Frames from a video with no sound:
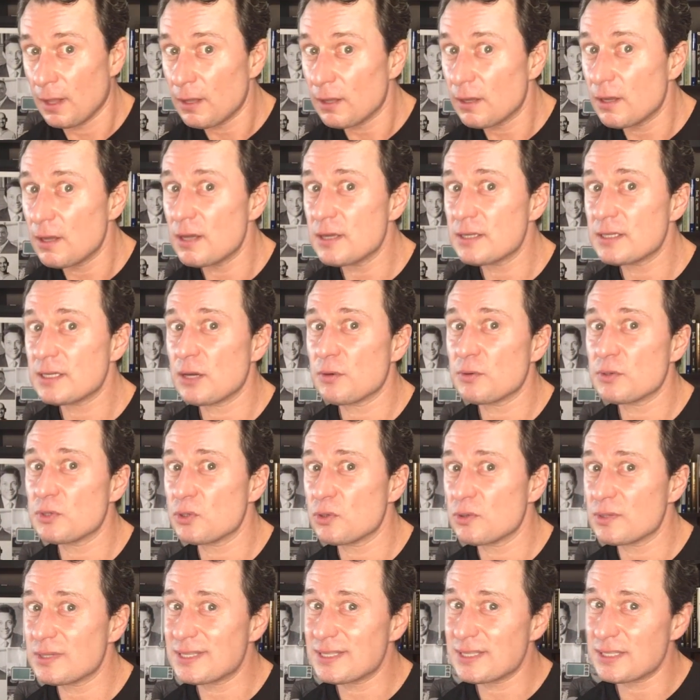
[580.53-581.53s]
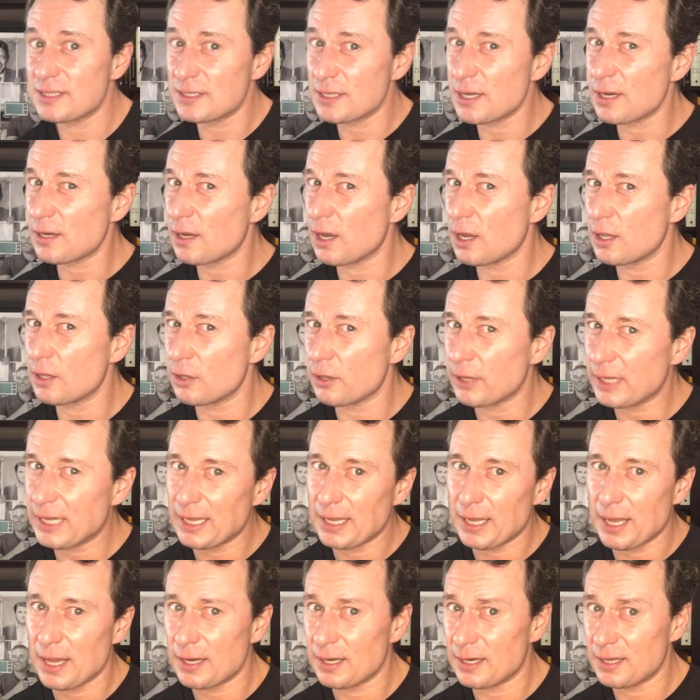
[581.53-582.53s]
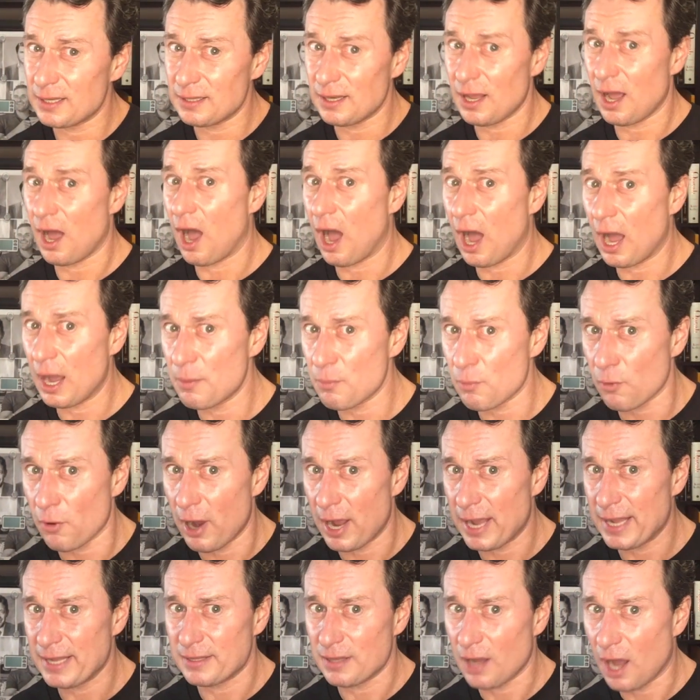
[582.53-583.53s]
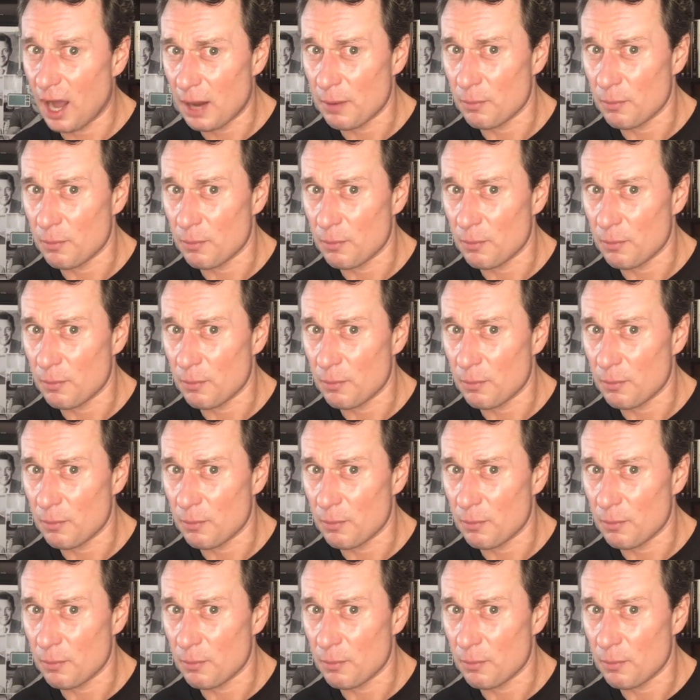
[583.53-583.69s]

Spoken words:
Because I was so stuck on looking at it, I'm right,